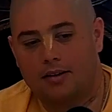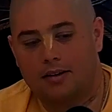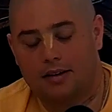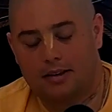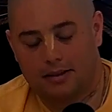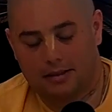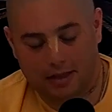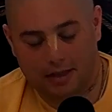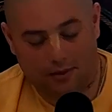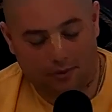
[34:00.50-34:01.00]

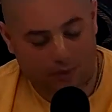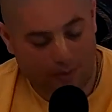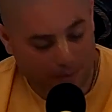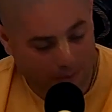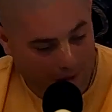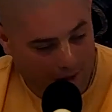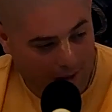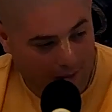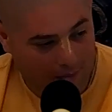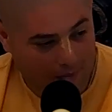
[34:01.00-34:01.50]
And he said for
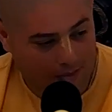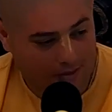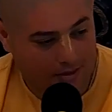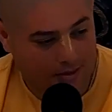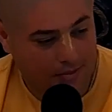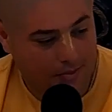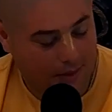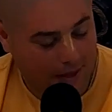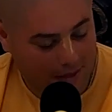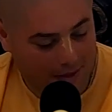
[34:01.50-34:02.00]
Brahmins,
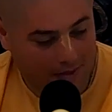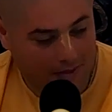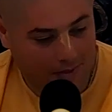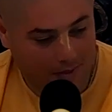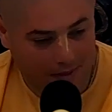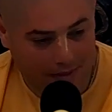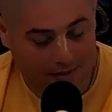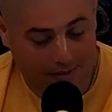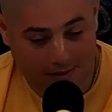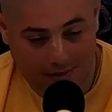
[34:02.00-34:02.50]
it's
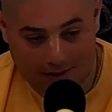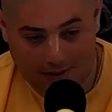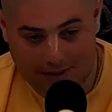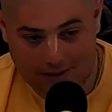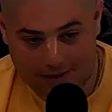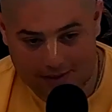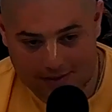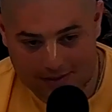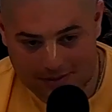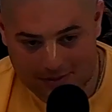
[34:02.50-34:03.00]
mandatory
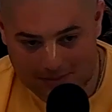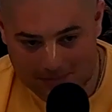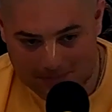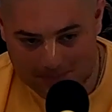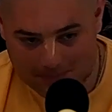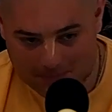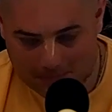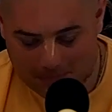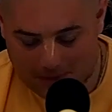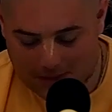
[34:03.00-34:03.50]
sannyas.
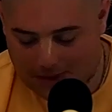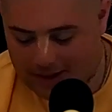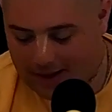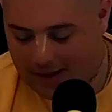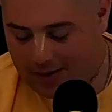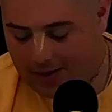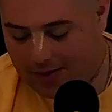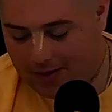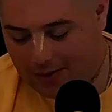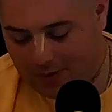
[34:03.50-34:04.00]

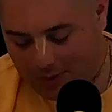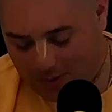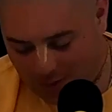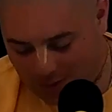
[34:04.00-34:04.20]
Now, of